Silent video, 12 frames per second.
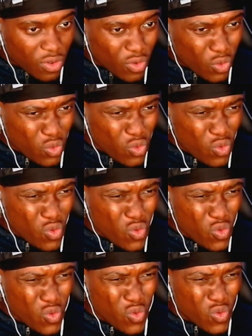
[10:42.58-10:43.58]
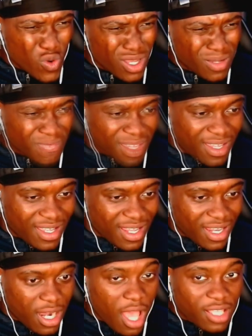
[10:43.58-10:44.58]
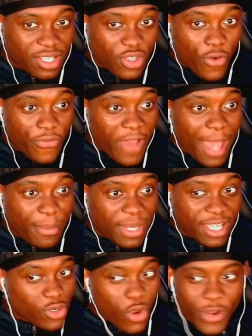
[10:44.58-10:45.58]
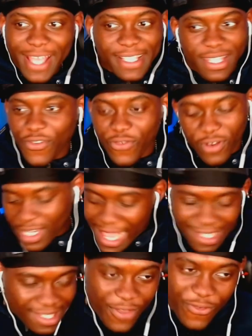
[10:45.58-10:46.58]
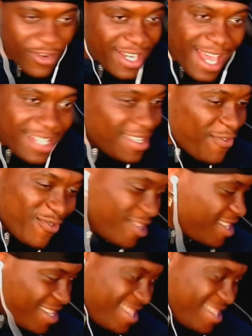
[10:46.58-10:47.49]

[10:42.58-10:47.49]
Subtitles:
Ooh. Last of your family. No, that's different. That's different. That's different.